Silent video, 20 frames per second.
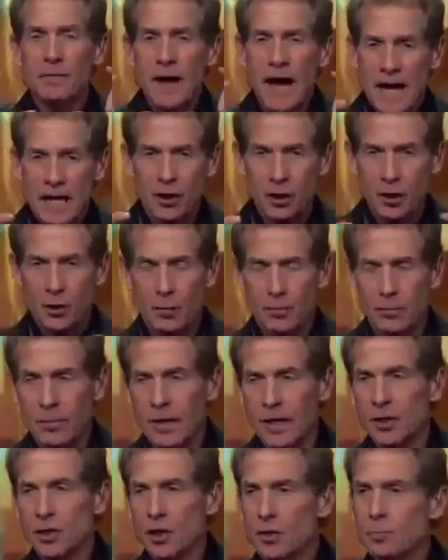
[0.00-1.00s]
a
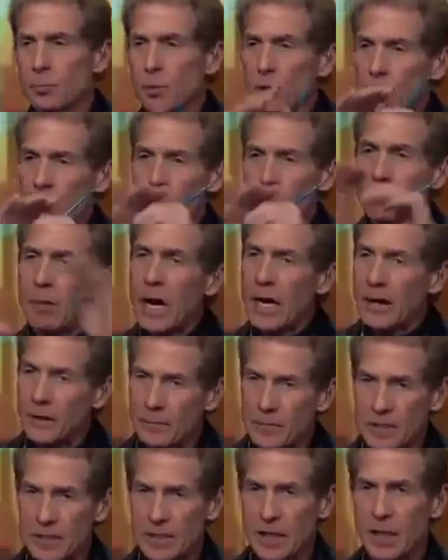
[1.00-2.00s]
vacuum and just put them
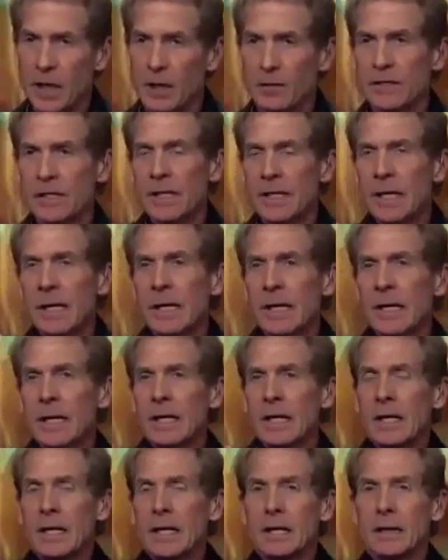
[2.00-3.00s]
by themselves
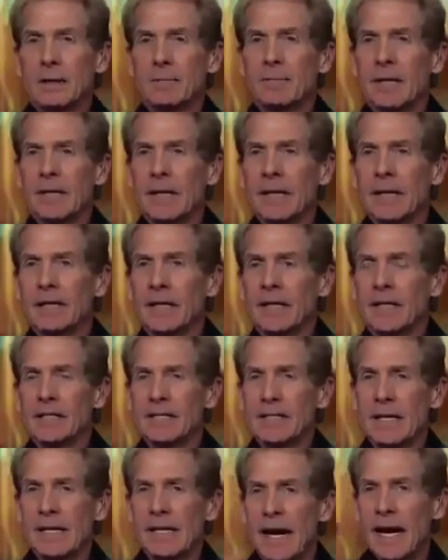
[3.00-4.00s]

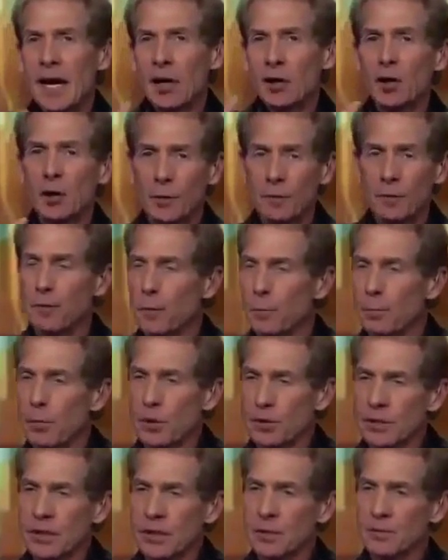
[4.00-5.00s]
and say how good a
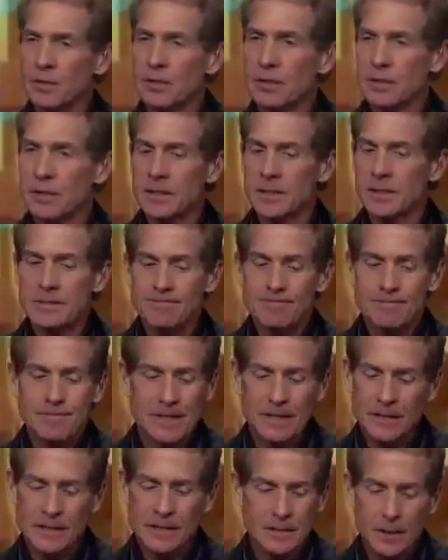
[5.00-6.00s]
football team this is,
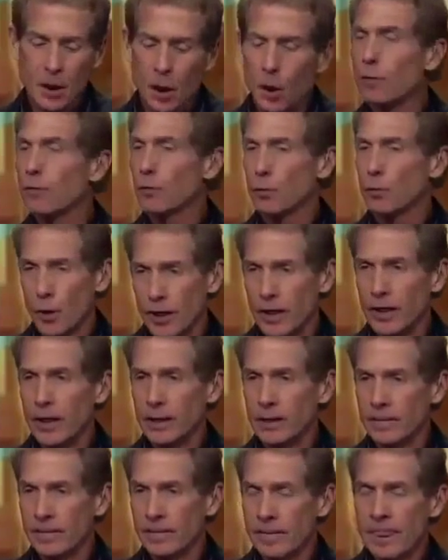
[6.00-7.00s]
it's
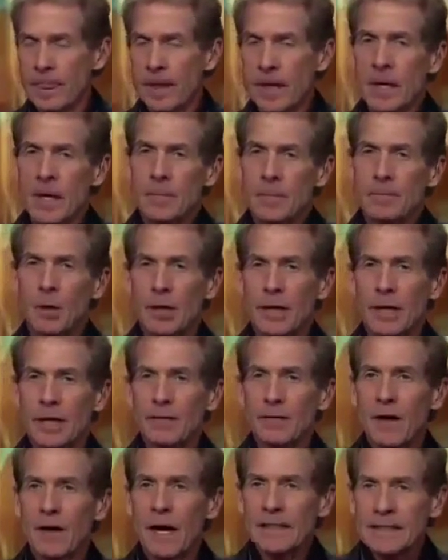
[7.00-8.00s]
overrated. But
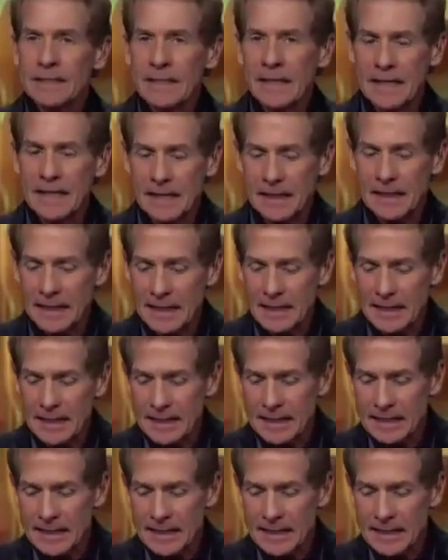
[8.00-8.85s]
if I take it,